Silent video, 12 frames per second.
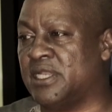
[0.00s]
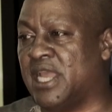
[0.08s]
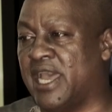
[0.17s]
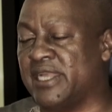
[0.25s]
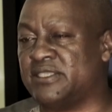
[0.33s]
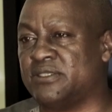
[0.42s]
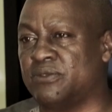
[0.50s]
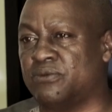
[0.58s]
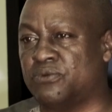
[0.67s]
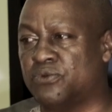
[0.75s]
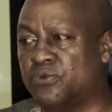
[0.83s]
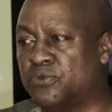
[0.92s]
that
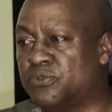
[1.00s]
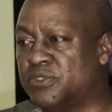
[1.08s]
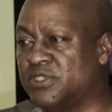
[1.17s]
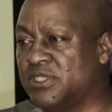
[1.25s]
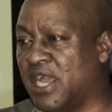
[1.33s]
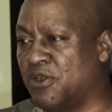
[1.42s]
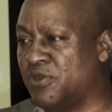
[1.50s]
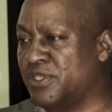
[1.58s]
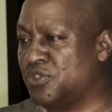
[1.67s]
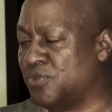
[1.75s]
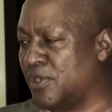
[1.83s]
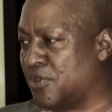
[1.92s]
ruled
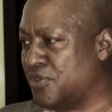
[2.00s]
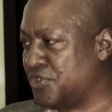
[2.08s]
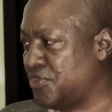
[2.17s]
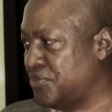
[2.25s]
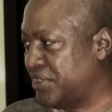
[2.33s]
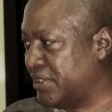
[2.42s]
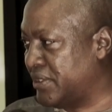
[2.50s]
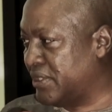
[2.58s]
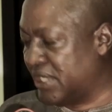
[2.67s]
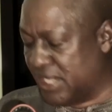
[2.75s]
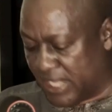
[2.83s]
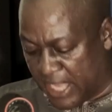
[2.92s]
according to a
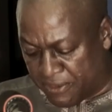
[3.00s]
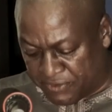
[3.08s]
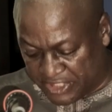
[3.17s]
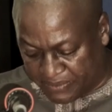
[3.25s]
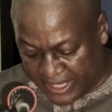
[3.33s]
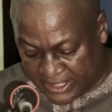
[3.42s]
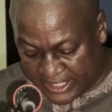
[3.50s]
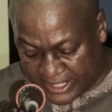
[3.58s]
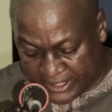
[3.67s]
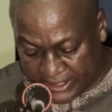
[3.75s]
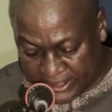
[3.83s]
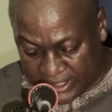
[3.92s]
constitution and
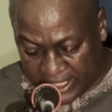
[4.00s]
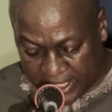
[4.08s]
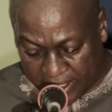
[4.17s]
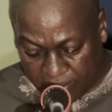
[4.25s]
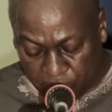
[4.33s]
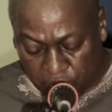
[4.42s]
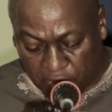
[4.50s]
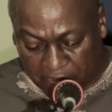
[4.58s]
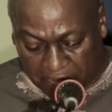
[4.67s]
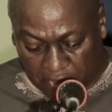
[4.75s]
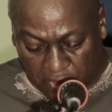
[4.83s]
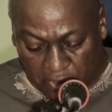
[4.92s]
respected the rule
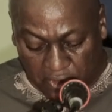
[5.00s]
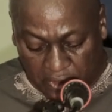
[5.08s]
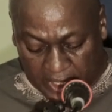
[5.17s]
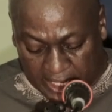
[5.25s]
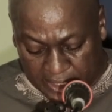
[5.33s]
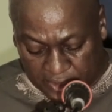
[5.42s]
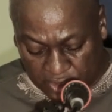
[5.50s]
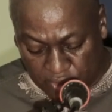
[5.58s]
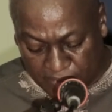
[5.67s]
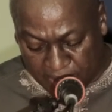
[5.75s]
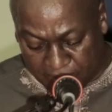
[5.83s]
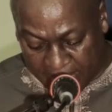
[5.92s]
of law and
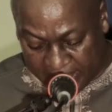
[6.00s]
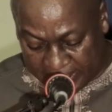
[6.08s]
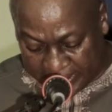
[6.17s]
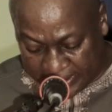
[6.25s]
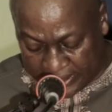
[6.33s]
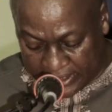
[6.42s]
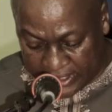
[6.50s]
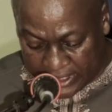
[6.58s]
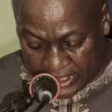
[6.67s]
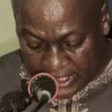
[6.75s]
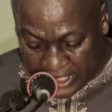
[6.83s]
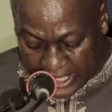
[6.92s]
human rights.
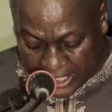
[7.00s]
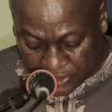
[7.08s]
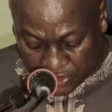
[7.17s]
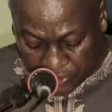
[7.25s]
And